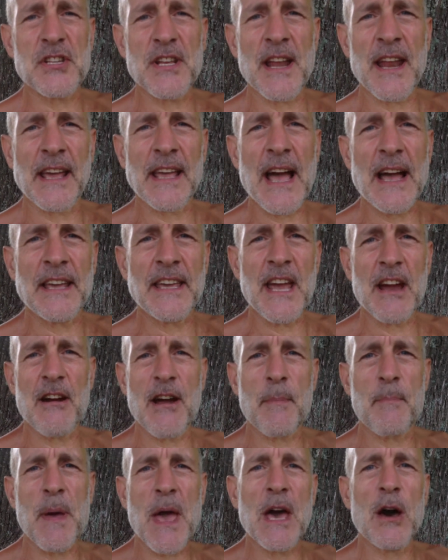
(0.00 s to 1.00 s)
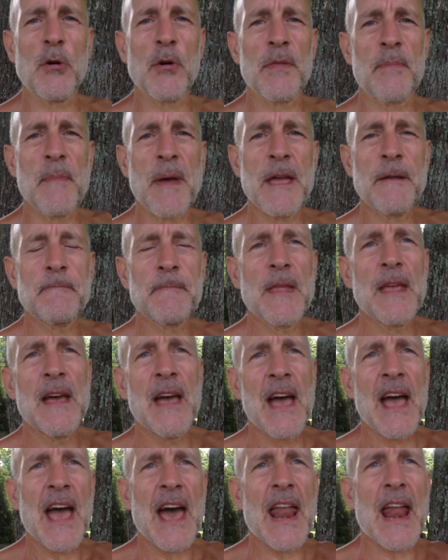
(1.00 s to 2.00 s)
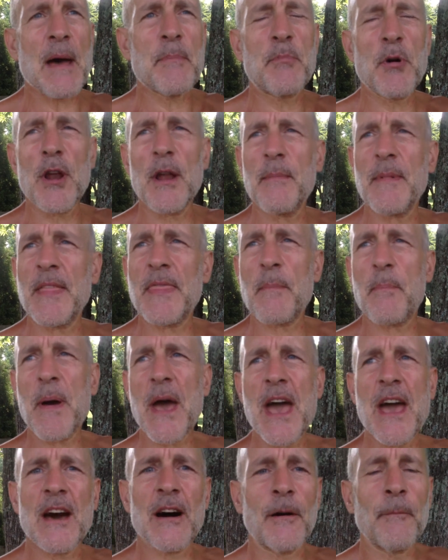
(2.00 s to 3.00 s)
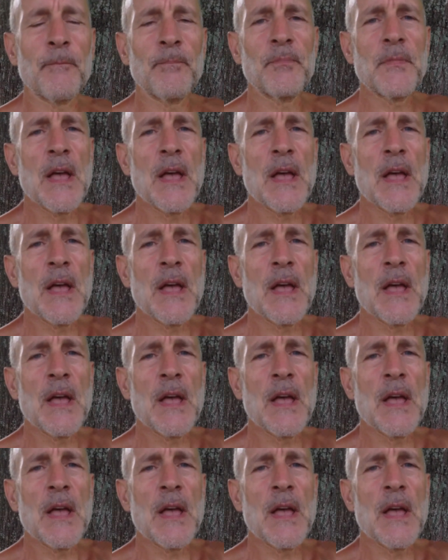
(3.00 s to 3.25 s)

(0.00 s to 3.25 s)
and I carry a pail with me, and I put them in the pail.